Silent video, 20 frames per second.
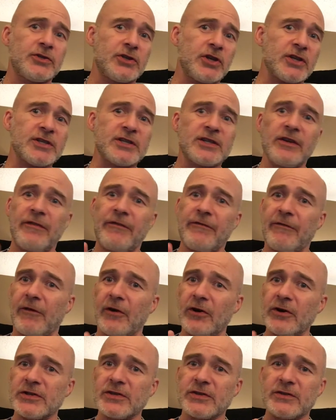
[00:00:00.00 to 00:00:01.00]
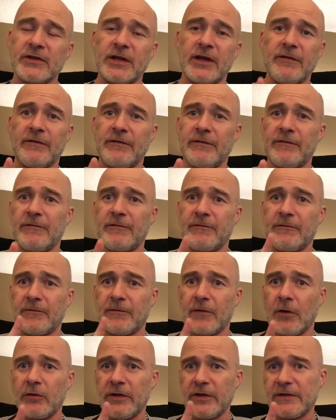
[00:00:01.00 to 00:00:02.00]
just the first, they've
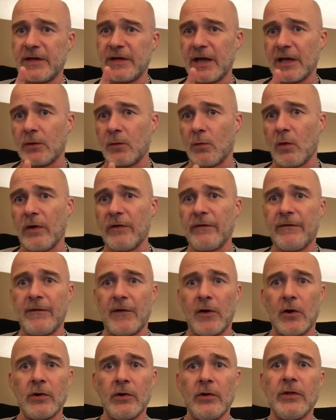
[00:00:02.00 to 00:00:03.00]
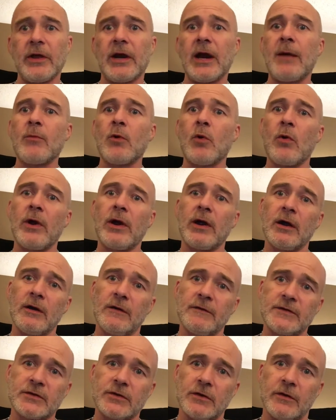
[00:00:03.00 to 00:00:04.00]
only taken one photo that I'm aware
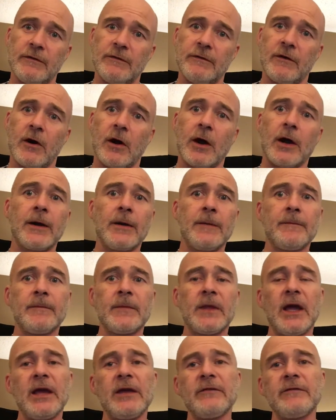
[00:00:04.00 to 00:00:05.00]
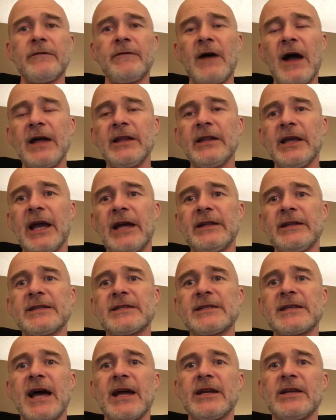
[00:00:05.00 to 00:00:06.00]
of so far. And finally, I
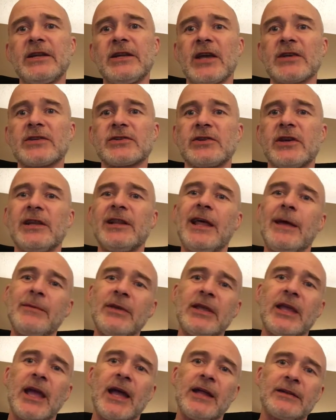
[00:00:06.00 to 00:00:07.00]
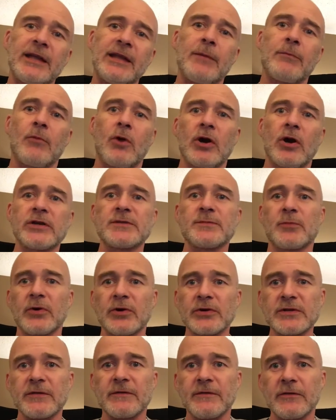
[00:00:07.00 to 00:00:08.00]
decided yesterday, let me get that Mars
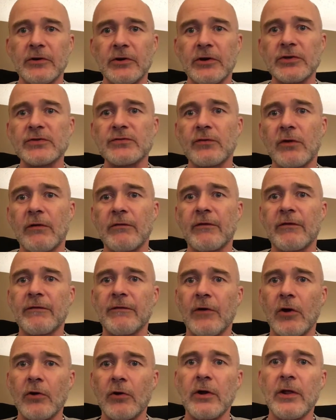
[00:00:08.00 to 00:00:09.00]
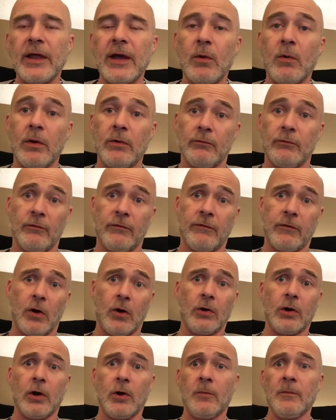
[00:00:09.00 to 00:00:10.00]
Perseverance Rover photo, that one
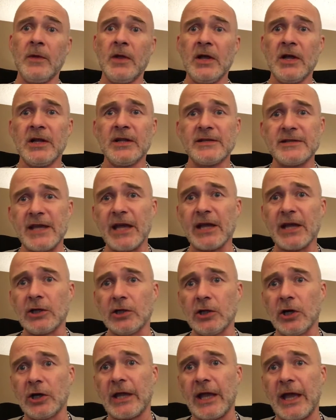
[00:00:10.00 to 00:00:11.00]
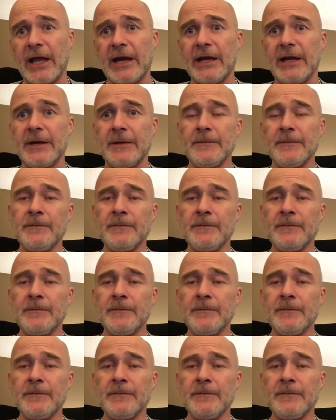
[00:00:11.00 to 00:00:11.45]
photo, take a look at it,